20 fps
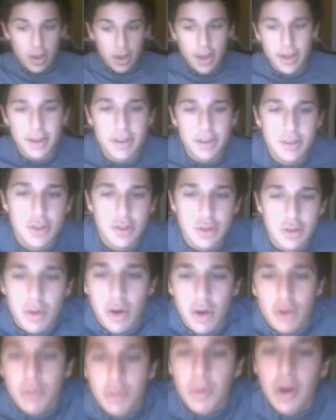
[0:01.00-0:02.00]
Hey YouTube,
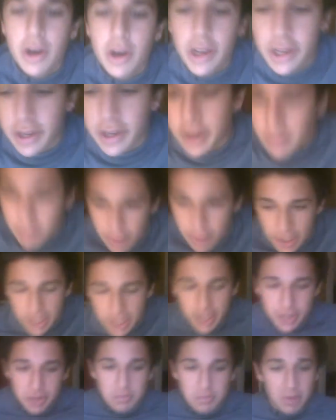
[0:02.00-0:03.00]
Omar here,
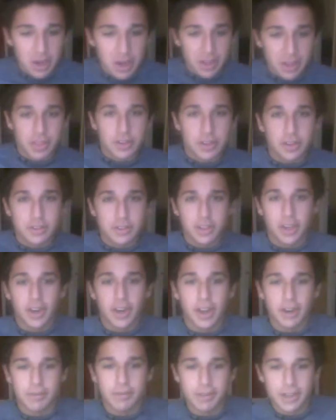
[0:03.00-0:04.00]
bringing you my Thursday
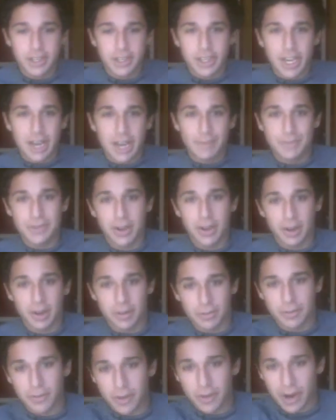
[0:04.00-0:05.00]
night recaps
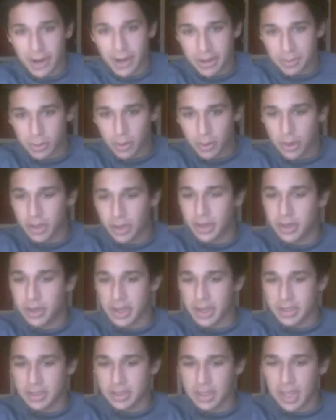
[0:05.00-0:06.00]
on Friday morning.
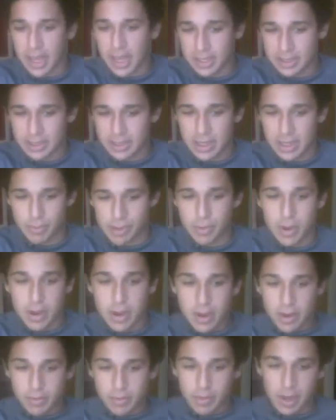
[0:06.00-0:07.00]
Yes, last time,
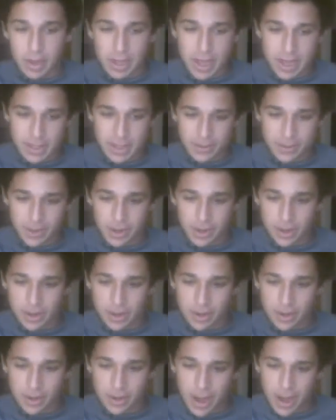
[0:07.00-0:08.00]
my last
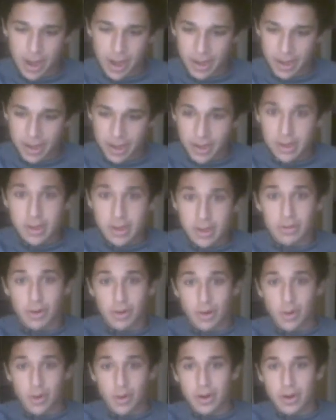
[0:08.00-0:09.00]
video, I
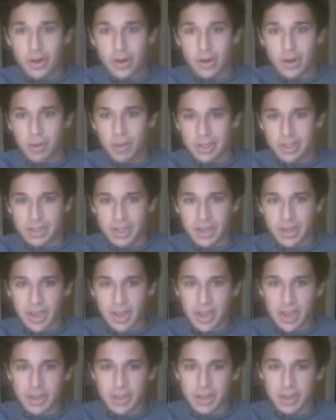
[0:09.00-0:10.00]
recorded on Wednesday
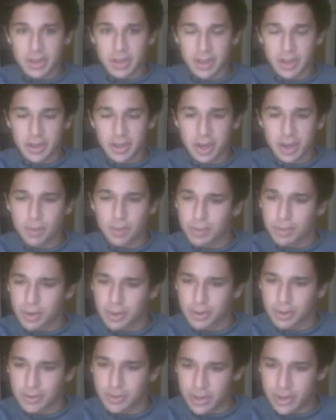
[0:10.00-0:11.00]
night and then couldn't
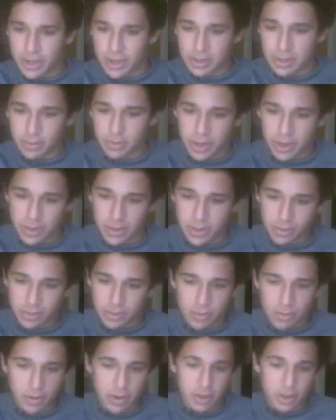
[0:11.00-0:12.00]
upload, so I had to wait until the
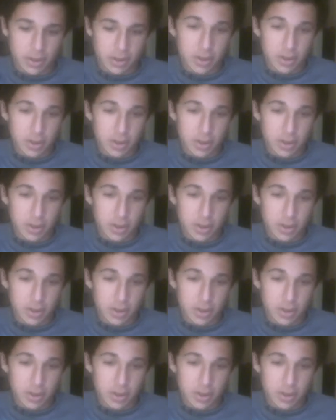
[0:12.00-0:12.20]
morning.